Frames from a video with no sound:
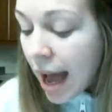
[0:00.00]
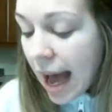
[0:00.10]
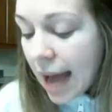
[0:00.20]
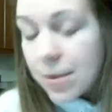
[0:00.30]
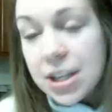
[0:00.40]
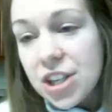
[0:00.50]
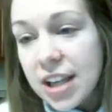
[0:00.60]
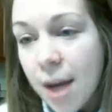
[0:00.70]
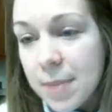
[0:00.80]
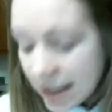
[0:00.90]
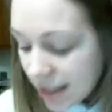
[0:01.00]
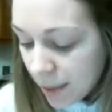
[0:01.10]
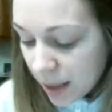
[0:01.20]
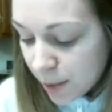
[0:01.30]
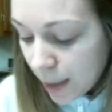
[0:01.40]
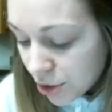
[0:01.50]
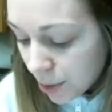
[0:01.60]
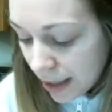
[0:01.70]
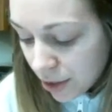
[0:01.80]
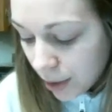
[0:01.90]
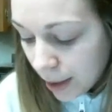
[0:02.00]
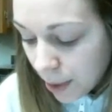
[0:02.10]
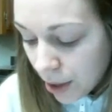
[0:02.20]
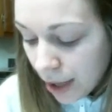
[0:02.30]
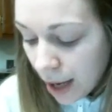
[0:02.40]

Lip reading: I'm reaching out because I'm in a special mentoring program with